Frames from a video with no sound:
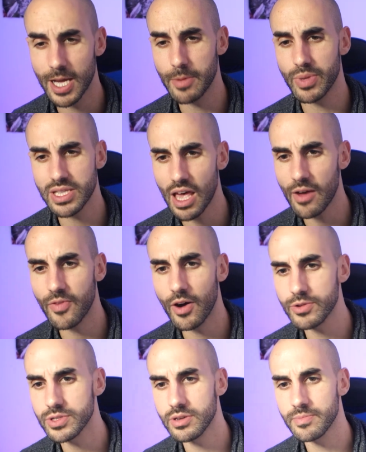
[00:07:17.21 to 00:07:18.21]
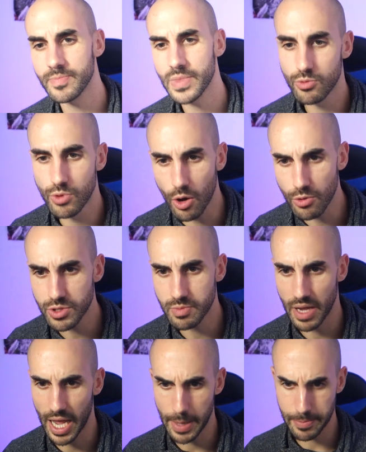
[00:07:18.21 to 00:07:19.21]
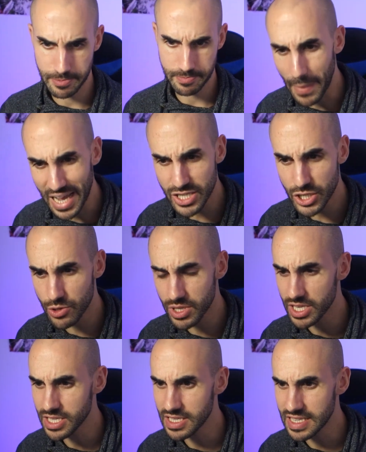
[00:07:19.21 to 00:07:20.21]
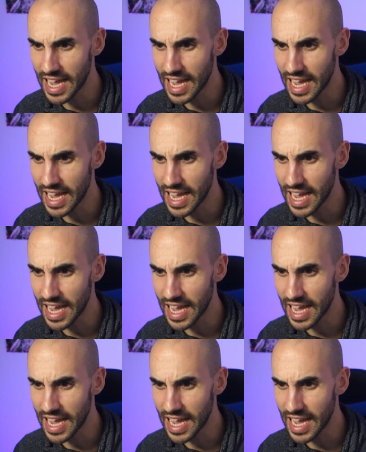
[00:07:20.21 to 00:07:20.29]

okay, but I found some roadmap mentioning